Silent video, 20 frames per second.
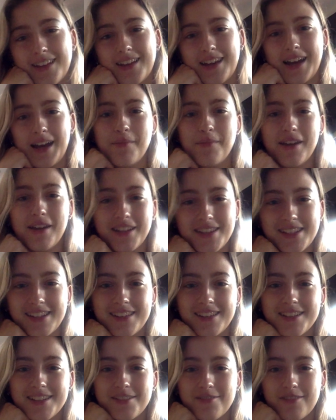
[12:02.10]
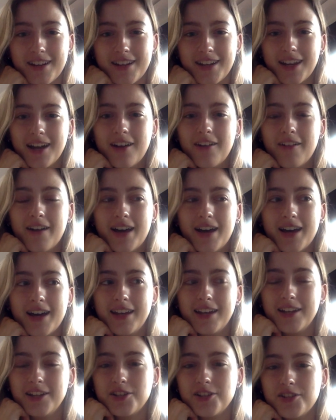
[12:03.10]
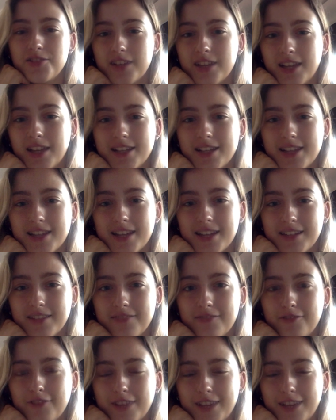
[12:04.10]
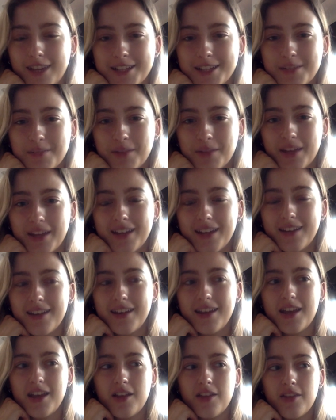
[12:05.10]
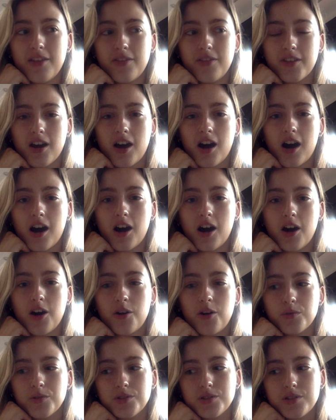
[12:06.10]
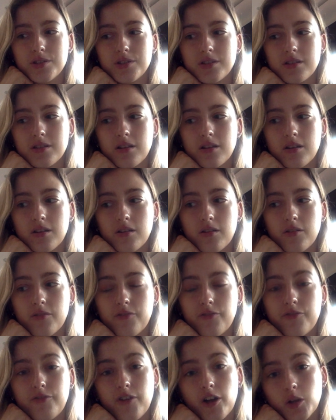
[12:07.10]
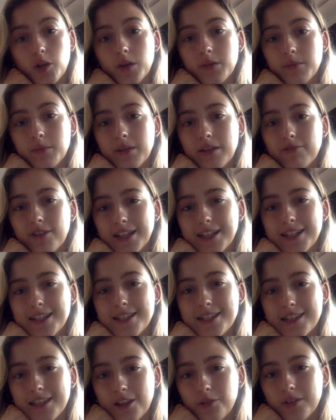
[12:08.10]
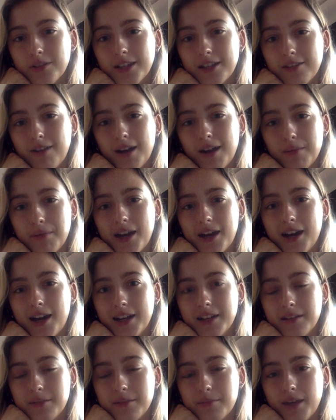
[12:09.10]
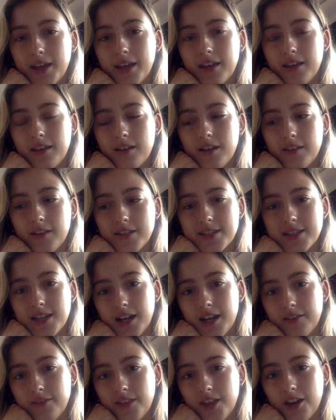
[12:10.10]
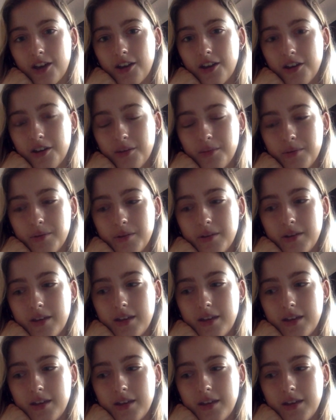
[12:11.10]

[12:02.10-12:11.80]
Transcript: I'm editing this right now and I just realised that I didn't fully explain. The car was following me really slowly right behind me at the side of the curb,